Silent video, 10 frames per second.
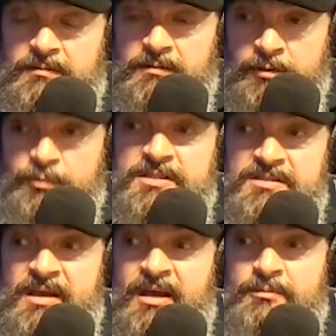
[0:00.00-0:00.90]

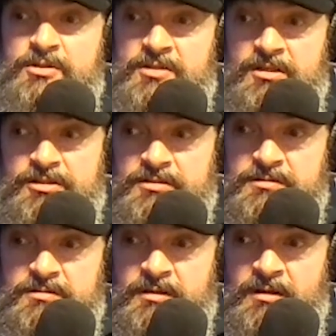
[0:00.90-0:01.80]
Louisiana
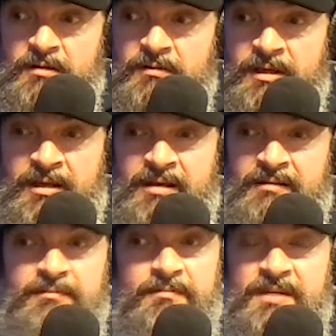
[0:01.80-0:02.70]
musicians. You know, and
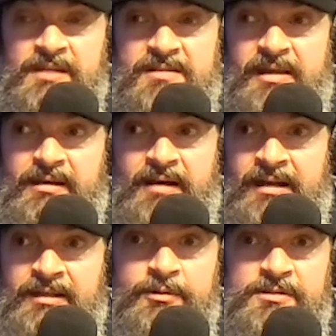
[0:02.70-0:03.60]
then things like
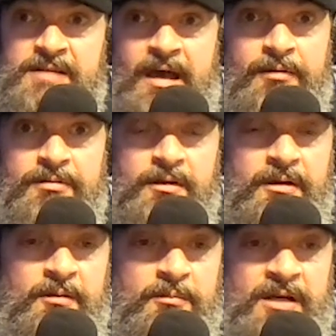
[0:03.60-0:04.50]
Hollywood South
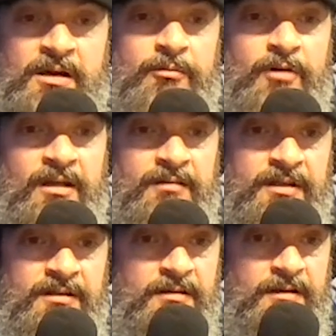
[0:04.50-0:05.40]
become
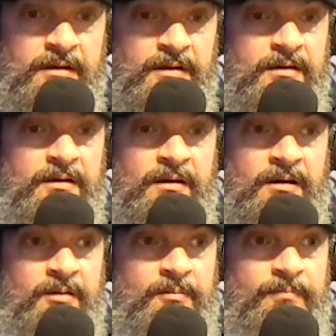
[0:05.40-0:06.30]
relevant.
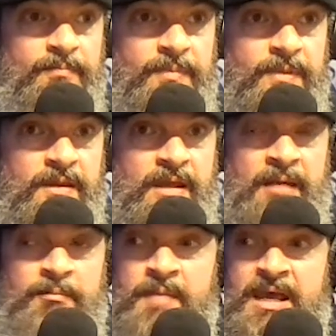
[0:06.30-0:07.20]
Um,
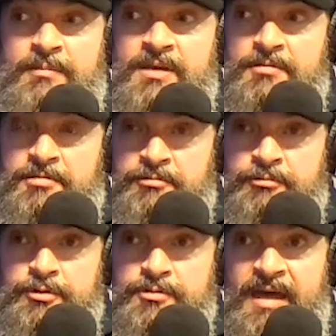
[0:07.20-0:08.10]
and maybe
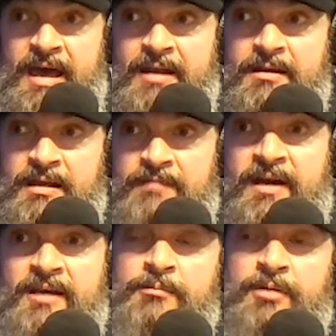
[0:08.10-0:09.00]
through that, if I
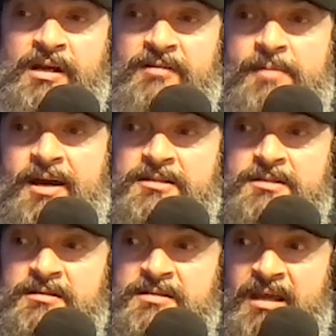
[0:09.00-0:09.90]
can bring everybody to
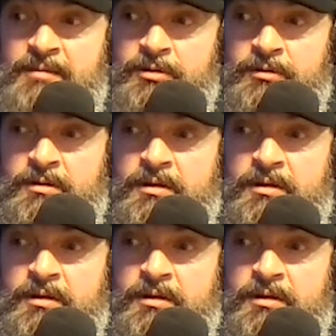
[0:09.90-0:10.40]
the table,